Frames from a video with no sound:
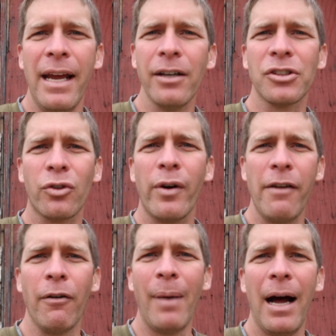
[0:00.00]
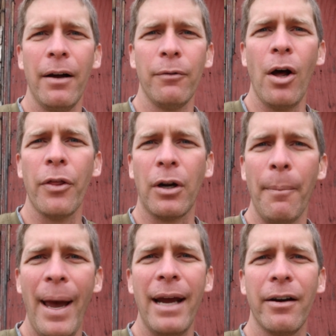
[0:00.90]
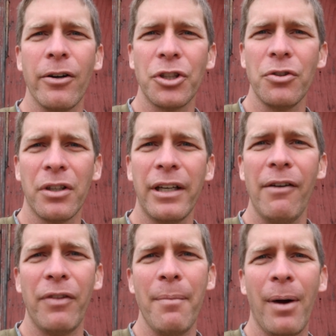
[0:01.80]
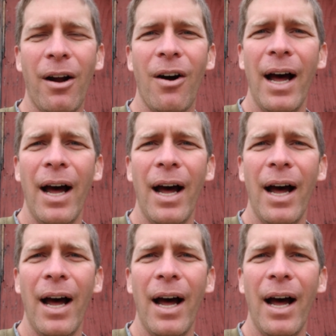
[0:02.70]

here's three of my other competitors. You should give them a call.